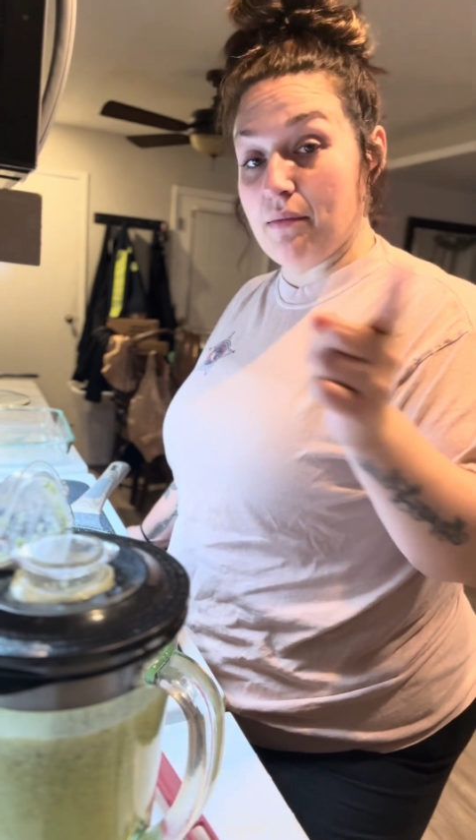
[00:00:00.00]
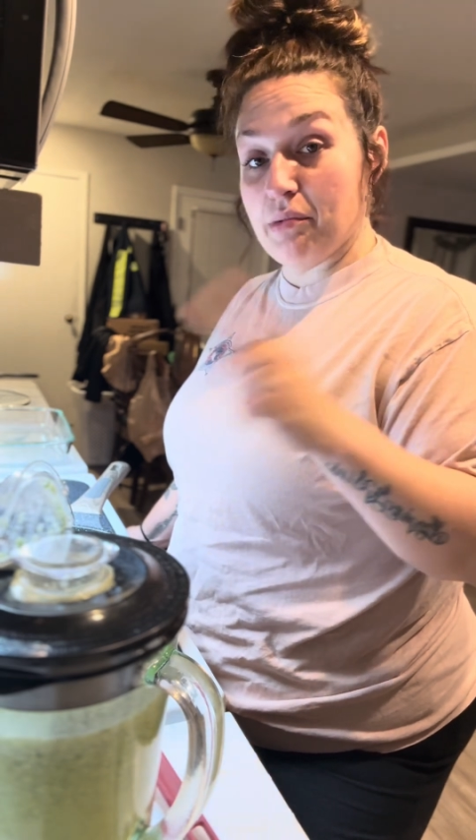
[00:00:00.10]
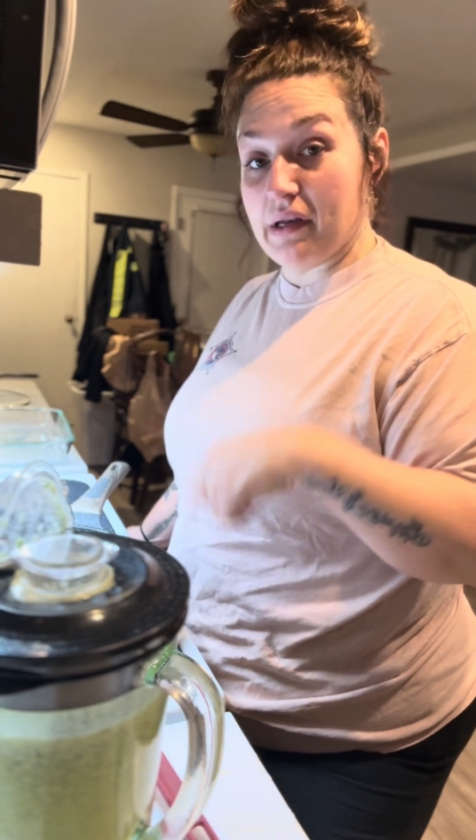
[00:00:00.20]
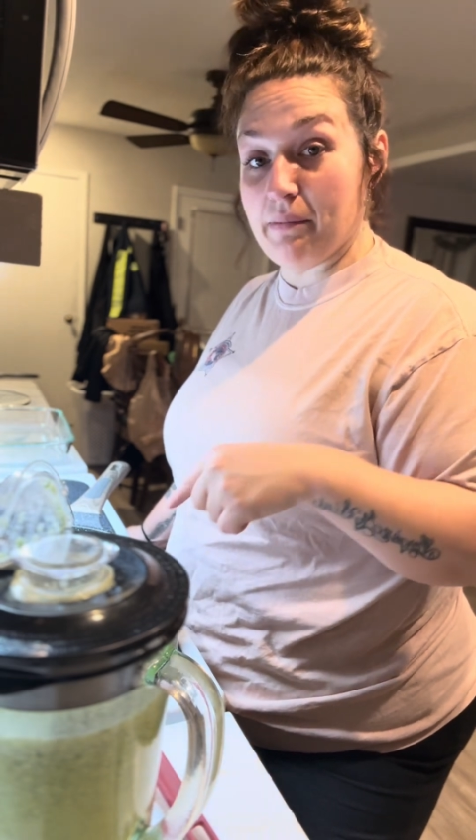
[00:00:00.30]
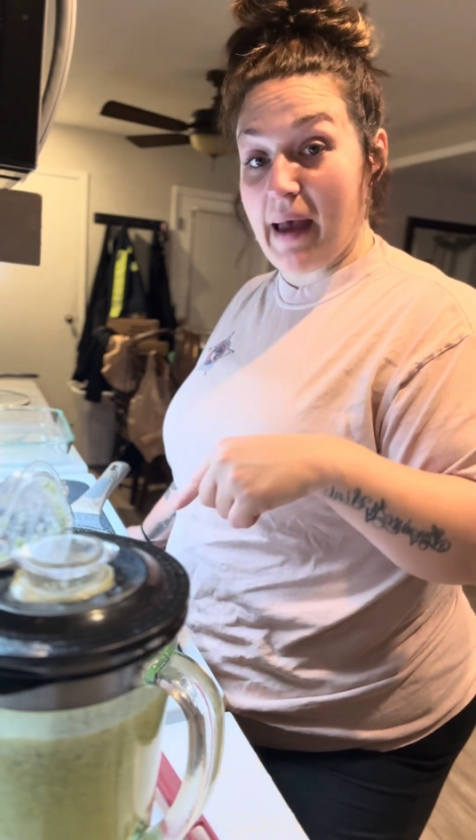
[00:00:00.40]
and
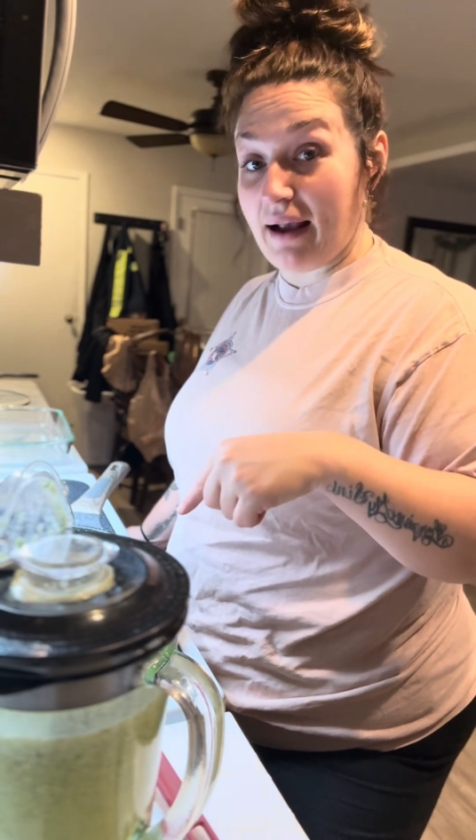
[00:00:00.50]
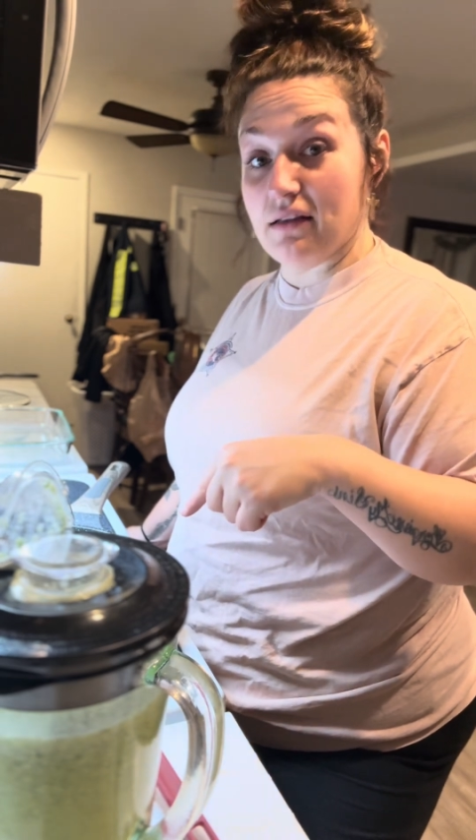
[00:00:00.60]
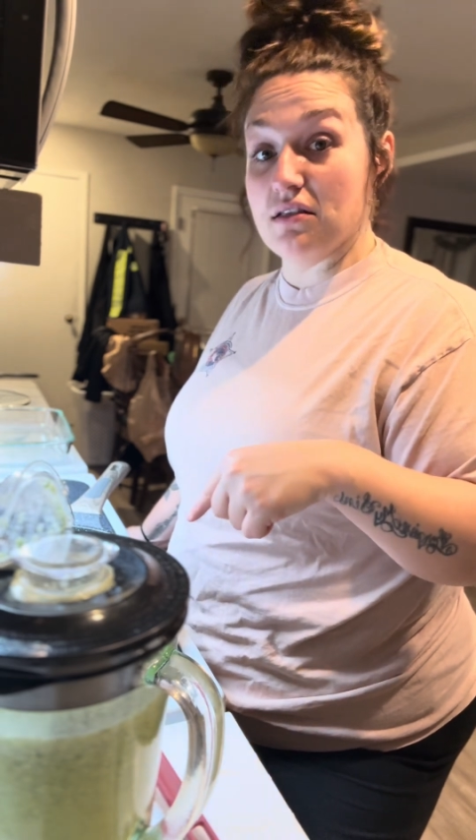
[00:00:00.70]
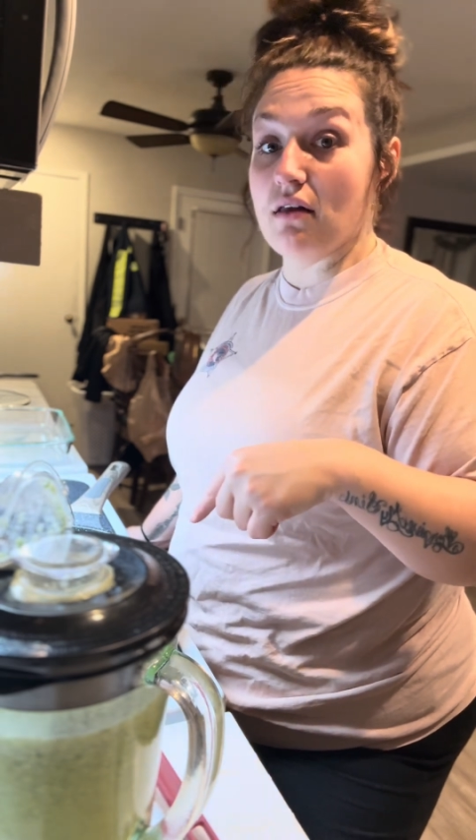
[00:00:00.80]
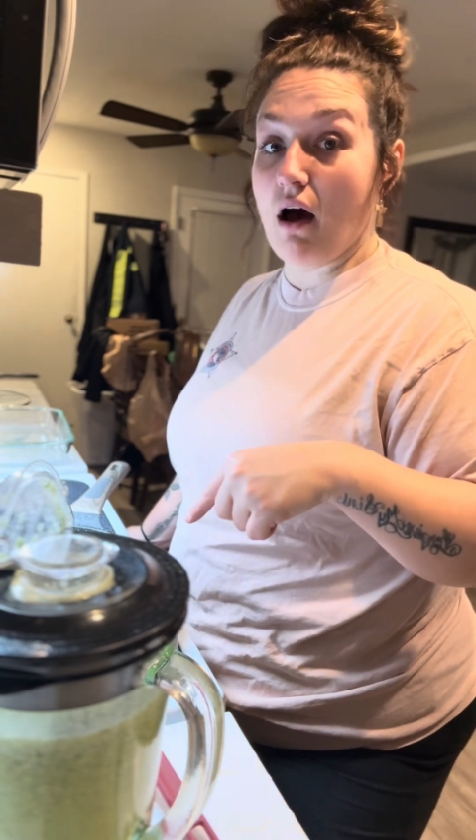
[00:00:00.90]
put it back
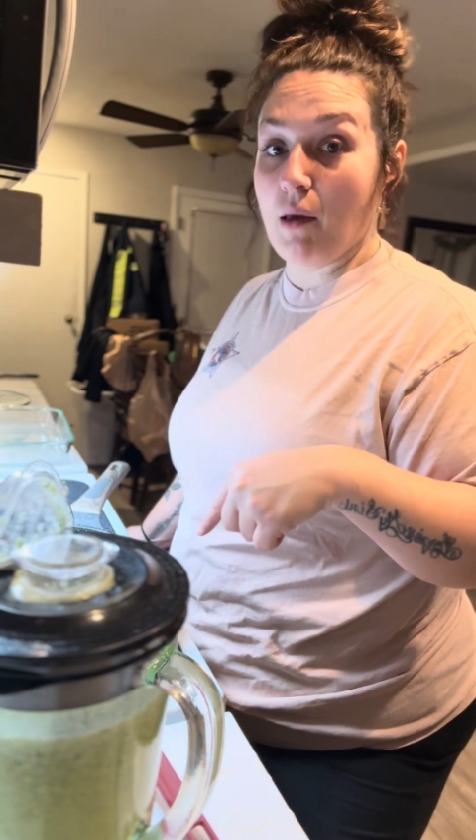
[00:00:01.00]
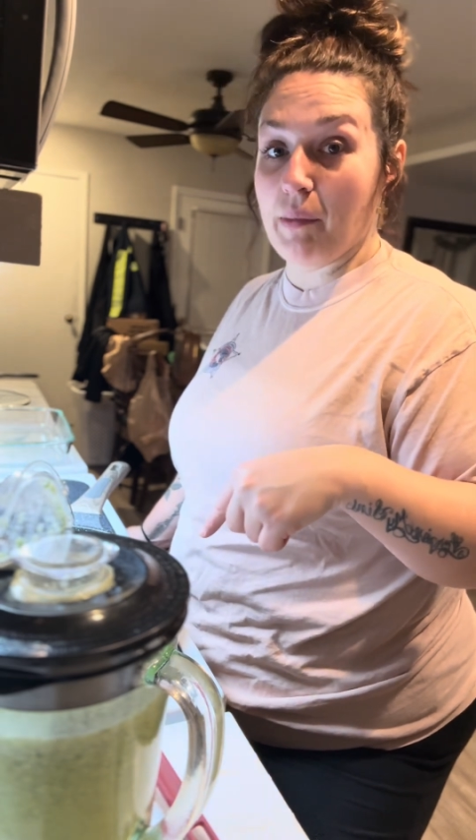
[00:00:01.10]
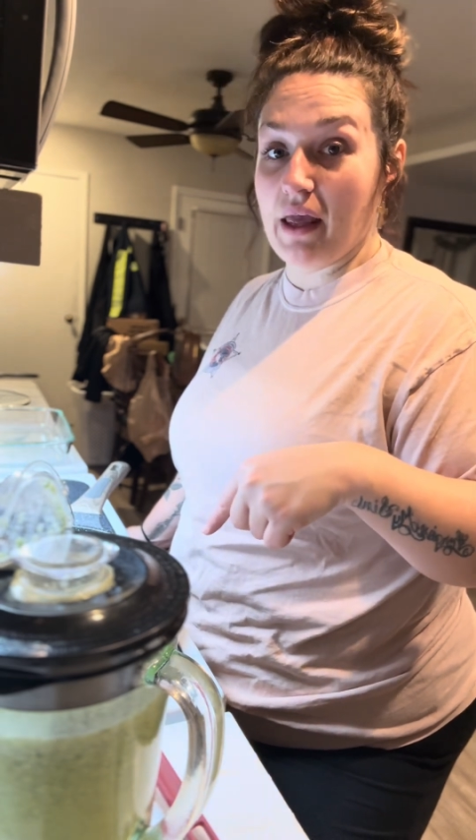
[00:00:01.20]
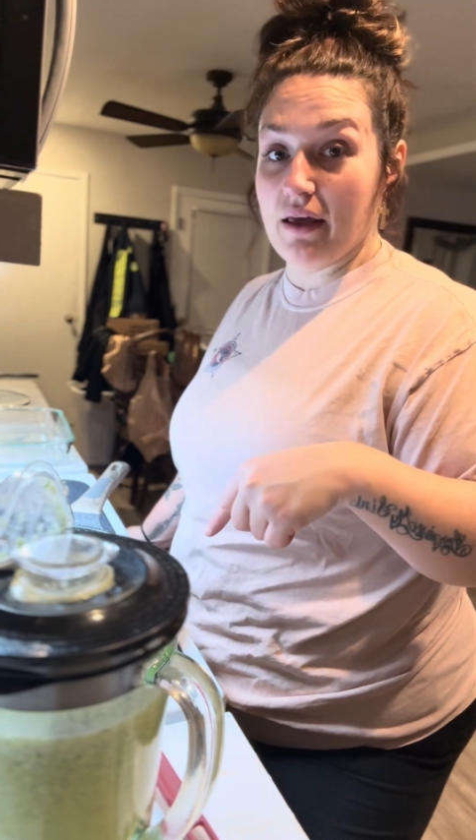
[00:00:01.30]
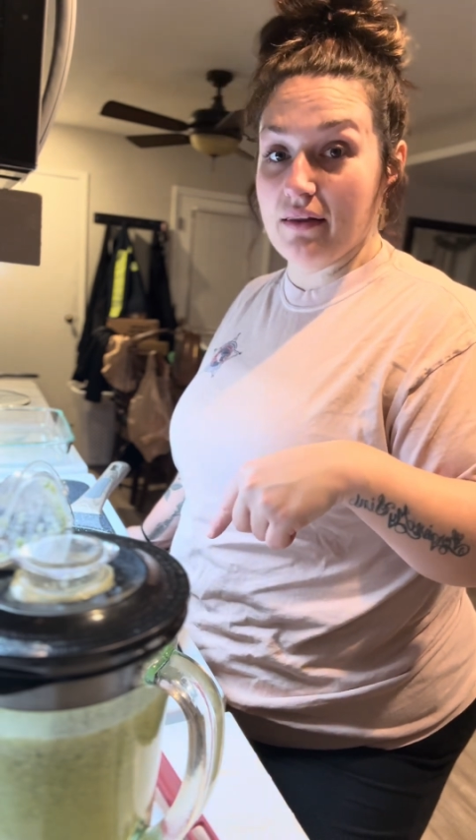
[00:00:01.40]
into the hot
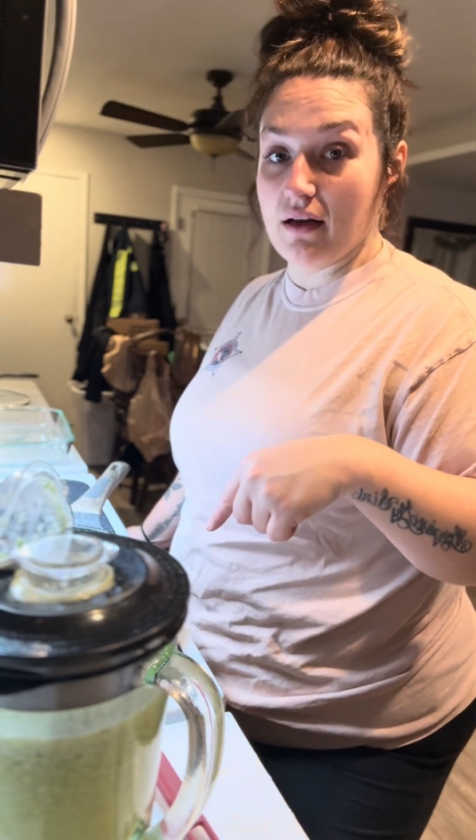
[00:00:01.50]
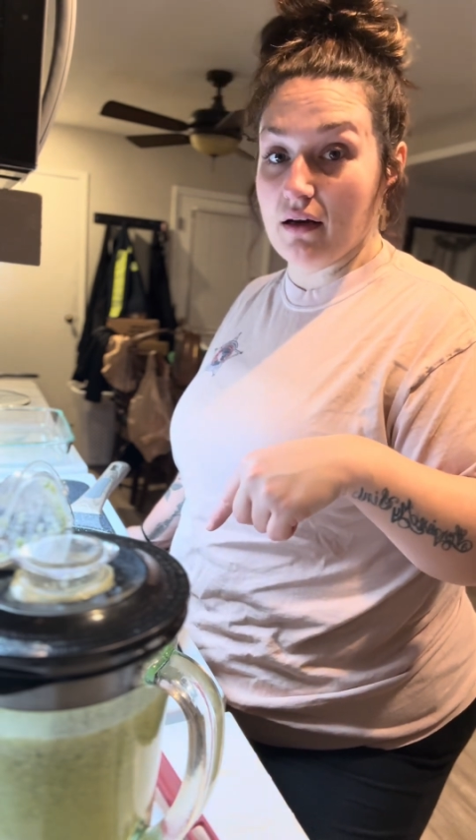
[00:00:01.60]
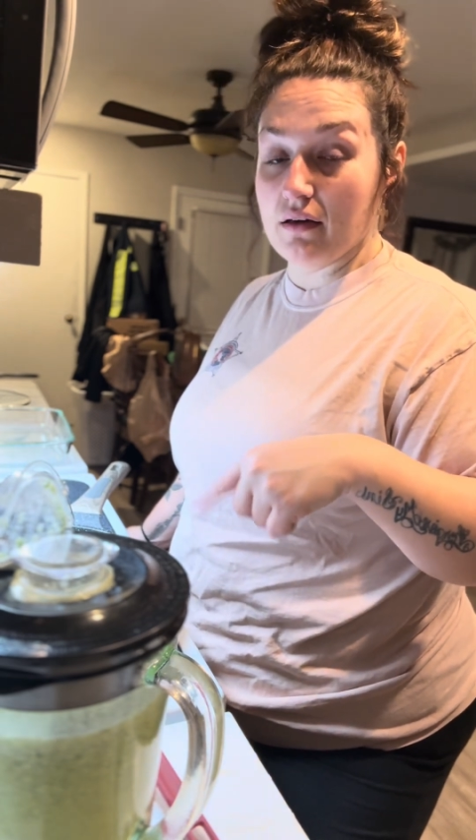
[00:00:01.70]
pan that I've